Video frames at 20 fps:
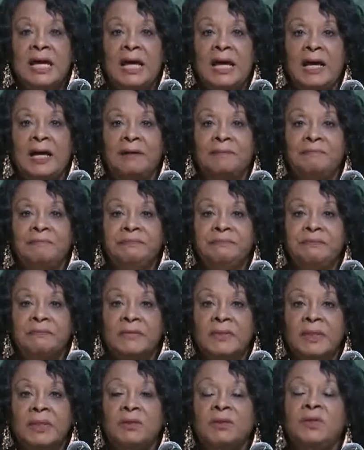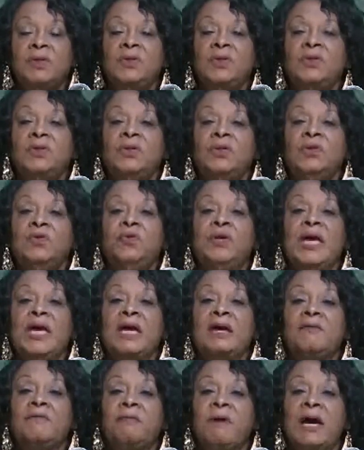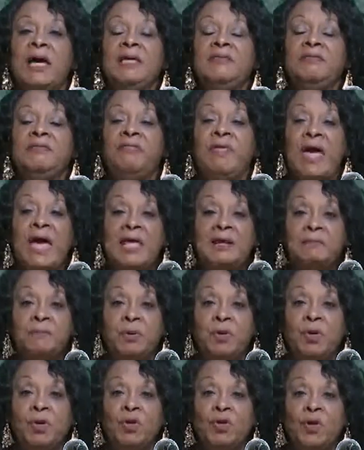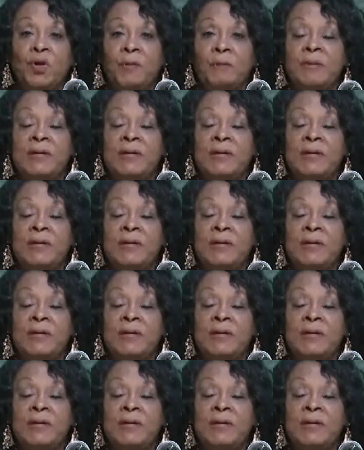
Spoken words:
you can't write that book,